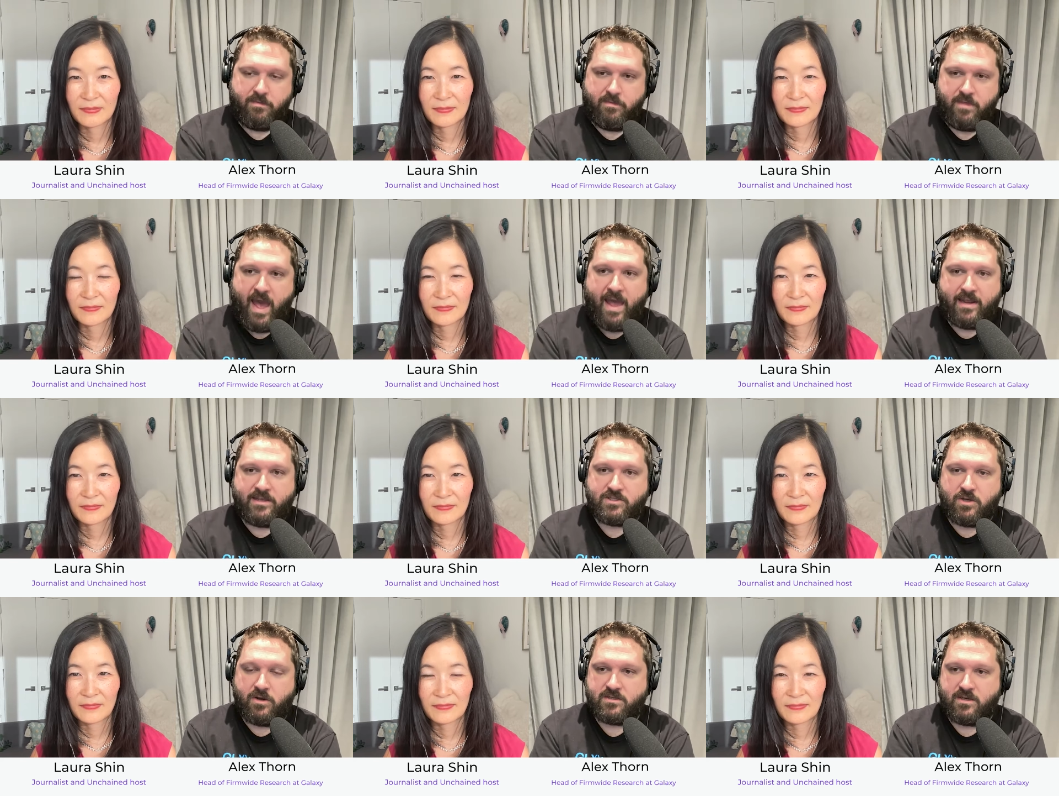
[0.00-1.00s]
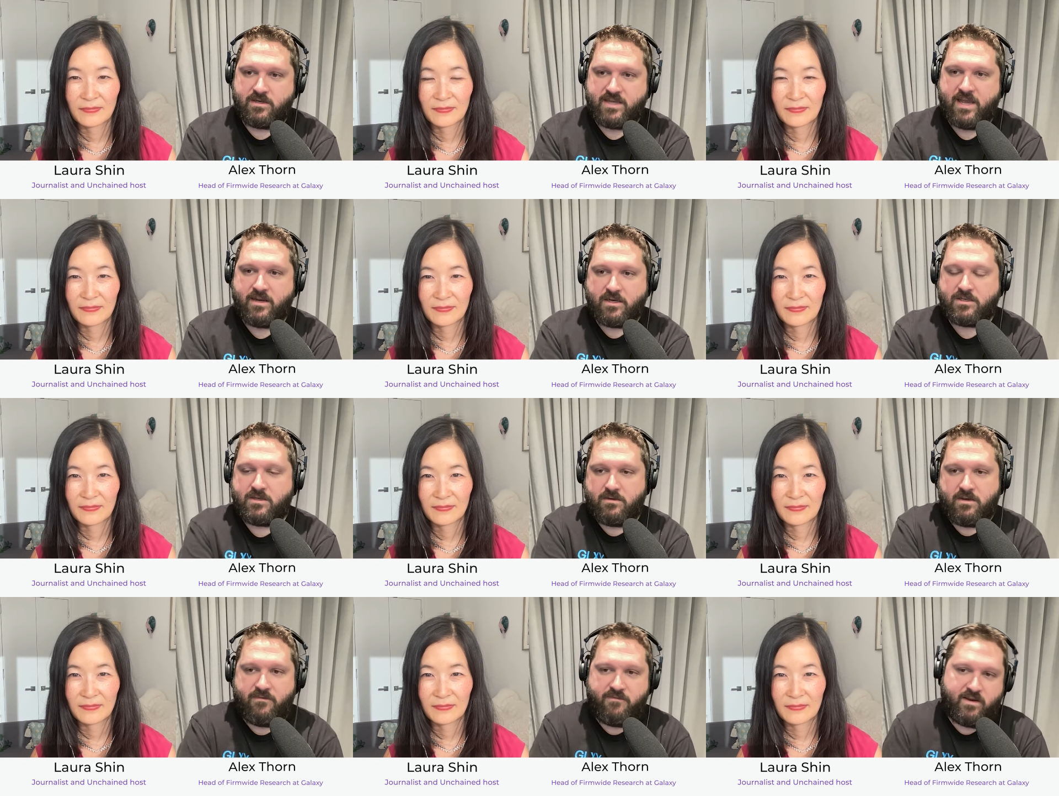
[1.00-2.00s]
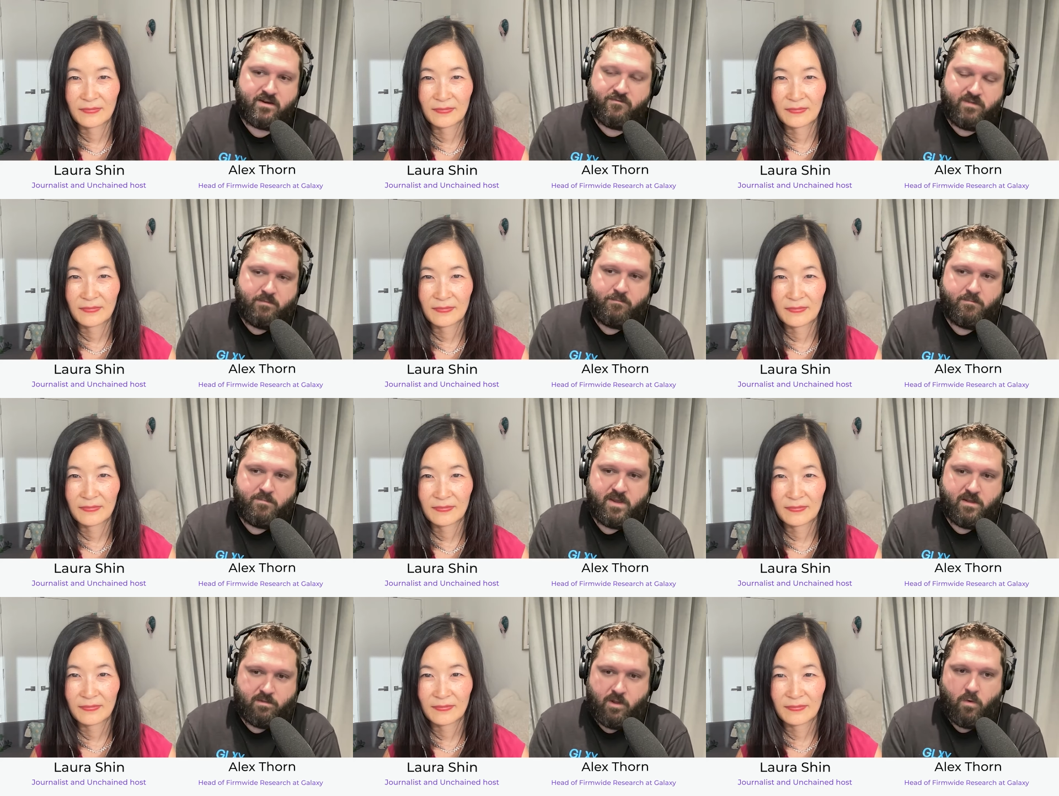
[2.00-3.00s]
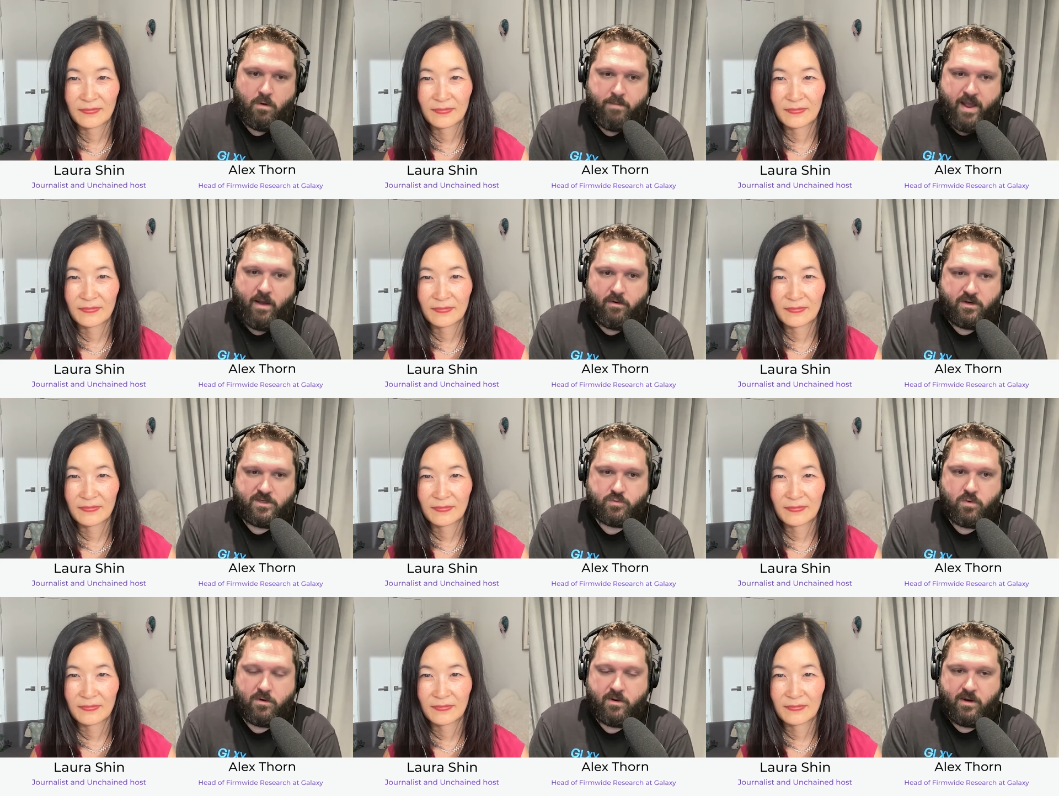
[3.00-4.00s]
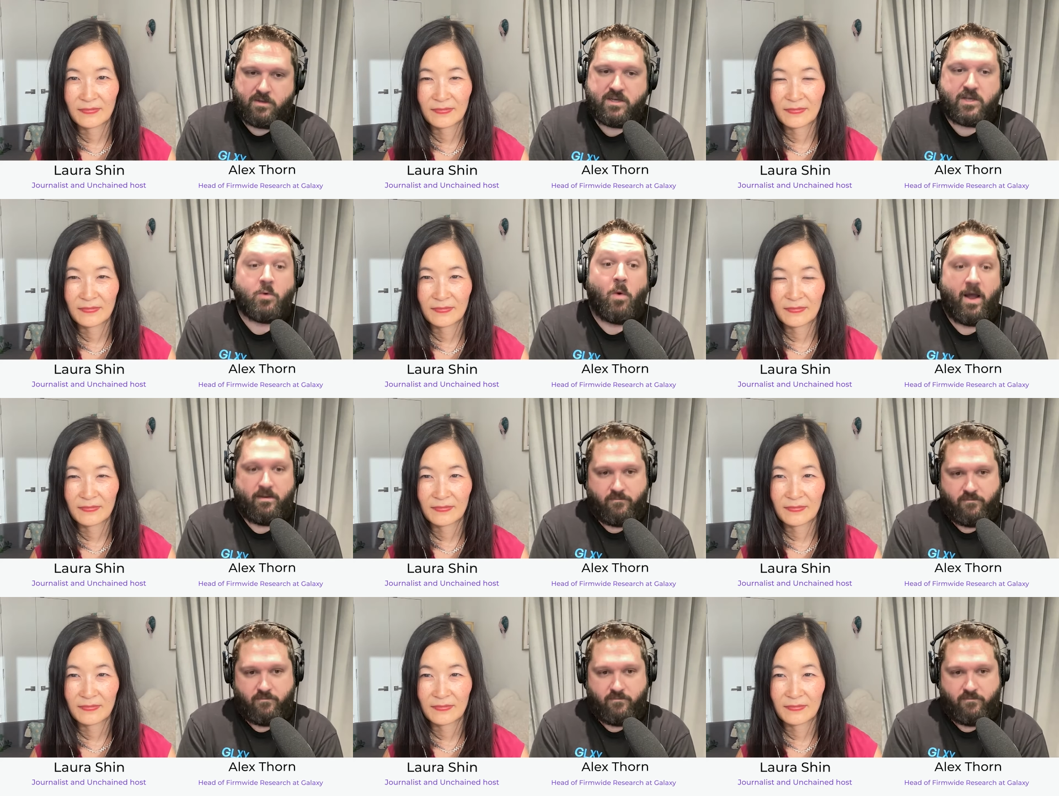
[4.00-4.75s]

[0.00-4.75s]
Speaker 1: That is intended to effectively be a lower bound because we're, and I'll tell you why